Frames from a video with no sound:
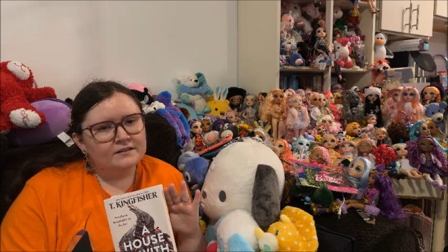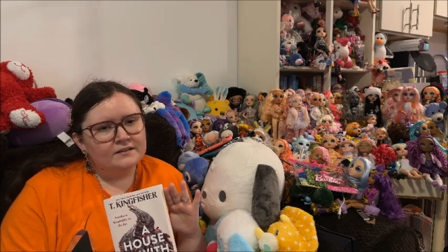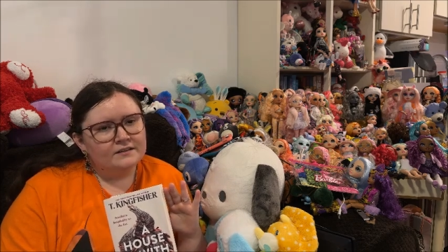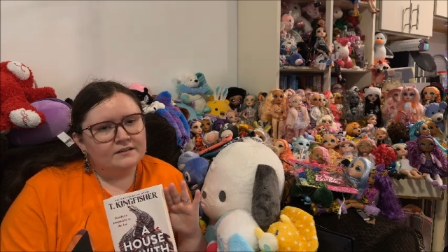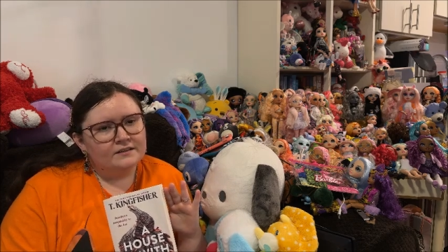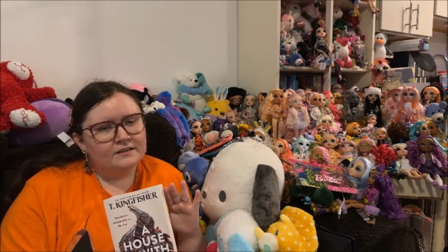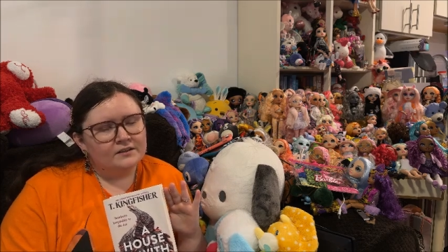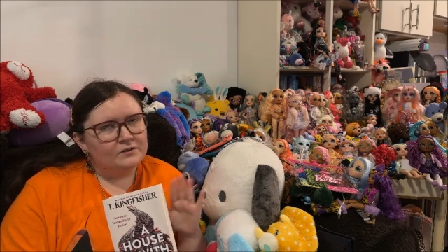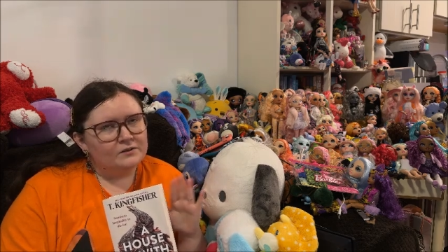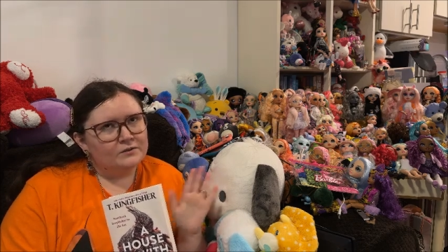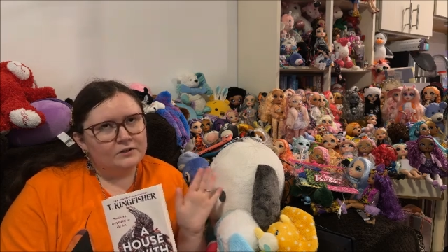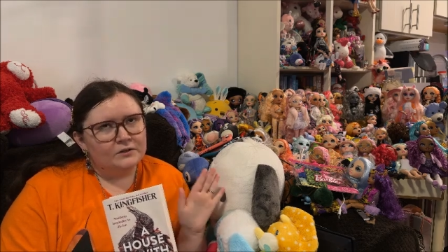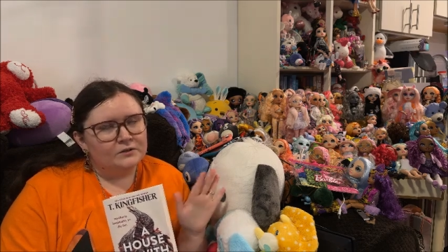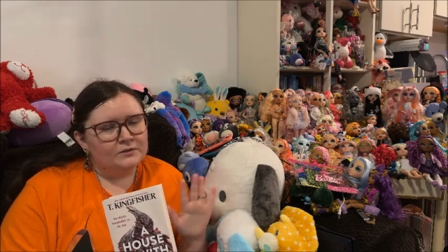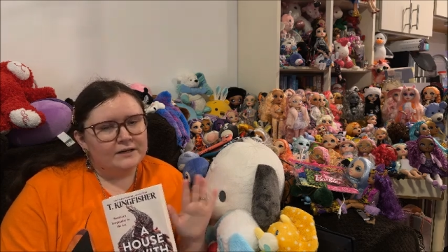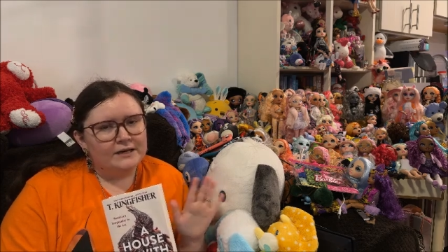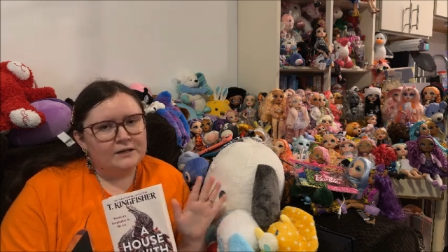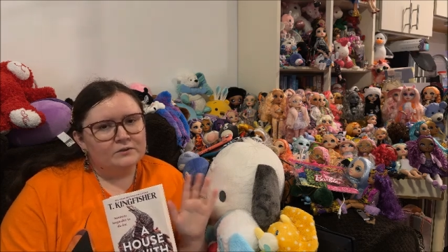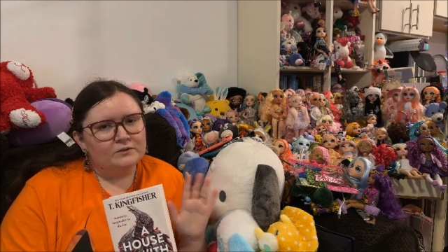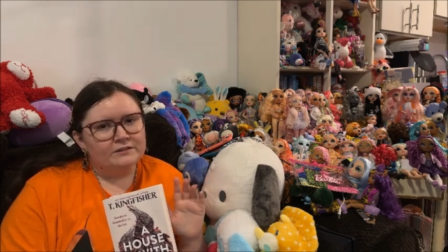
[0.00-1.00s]
or her
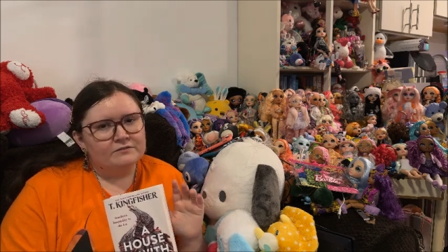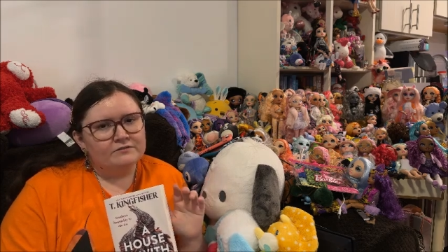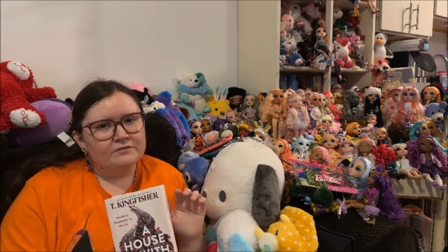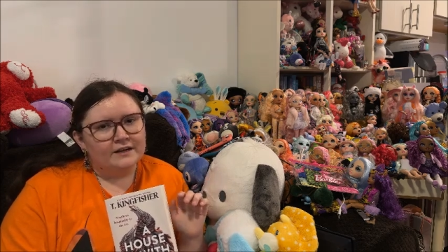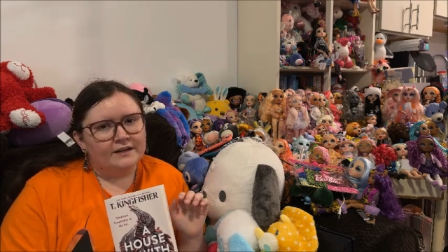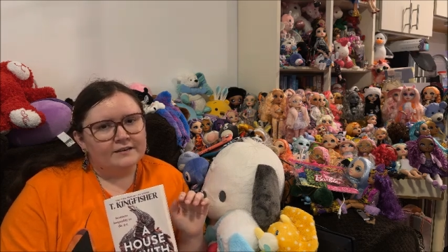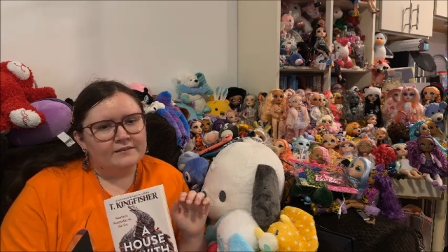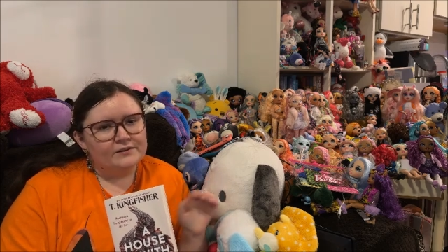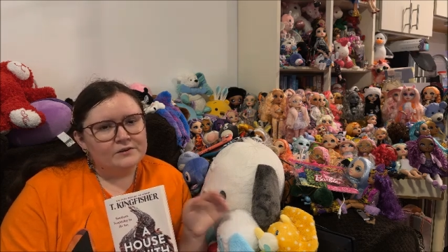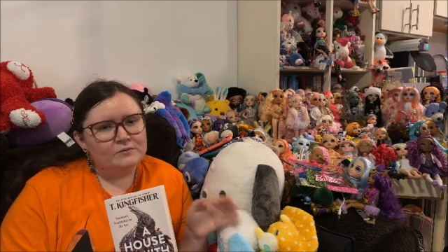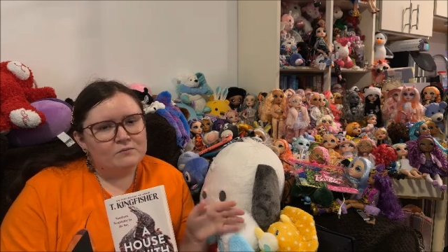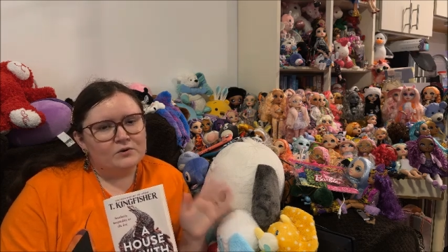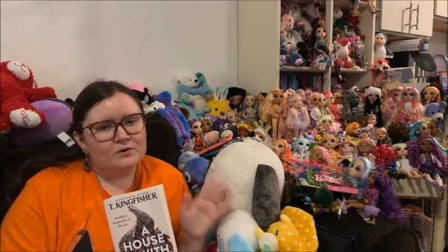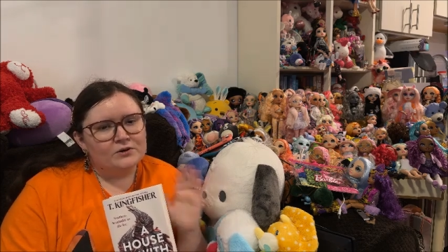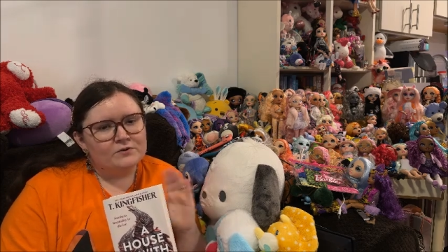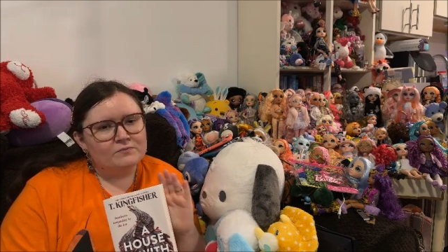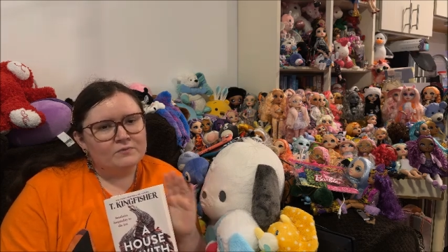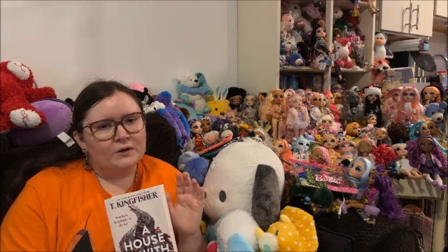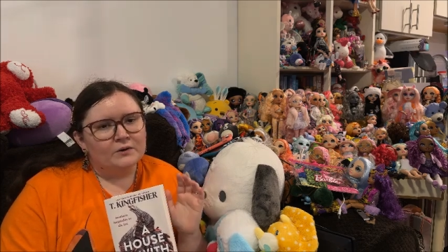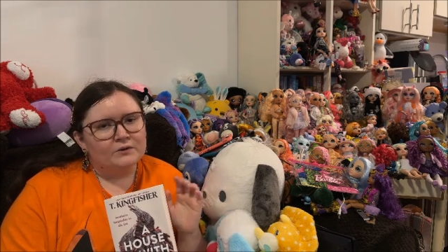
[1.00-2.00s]
great-grandfather and more
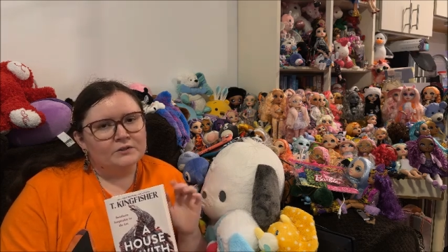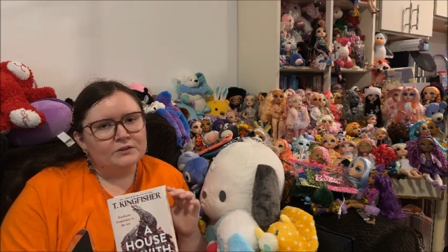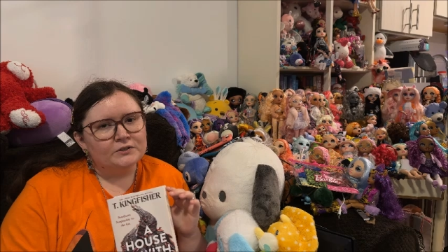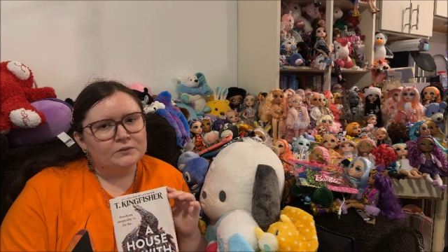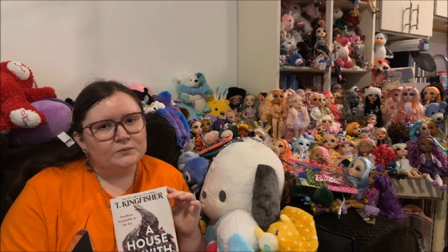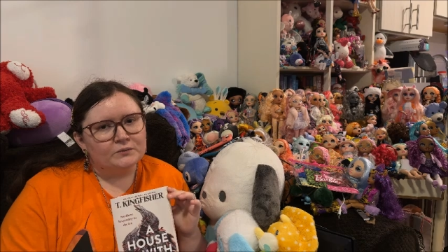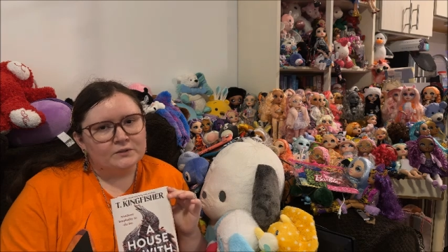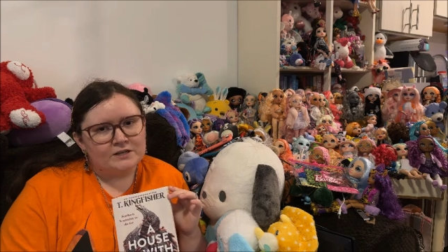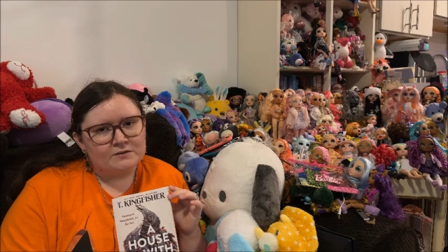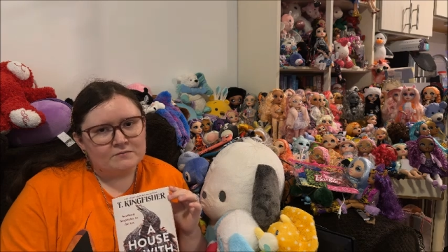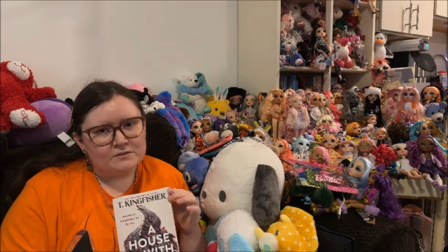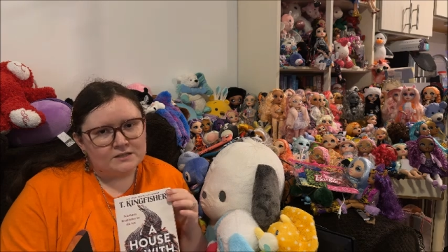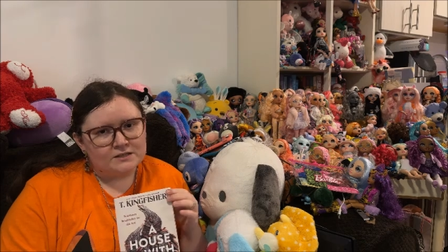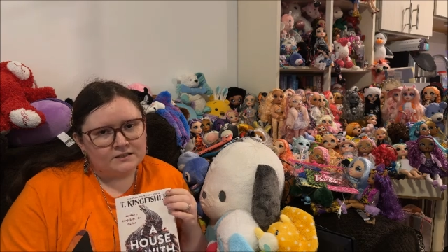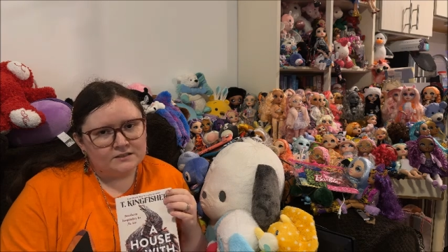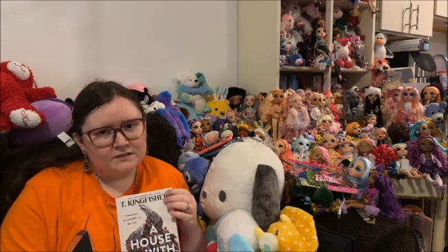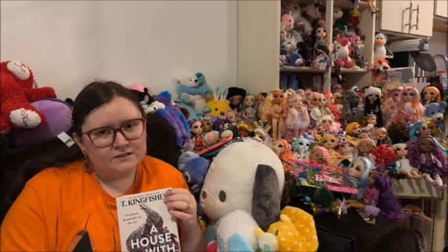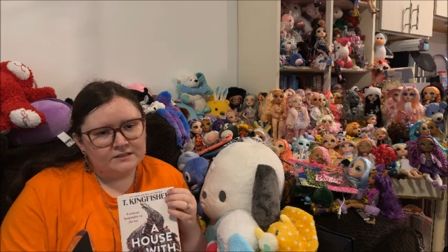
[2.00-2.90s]
about her grandma,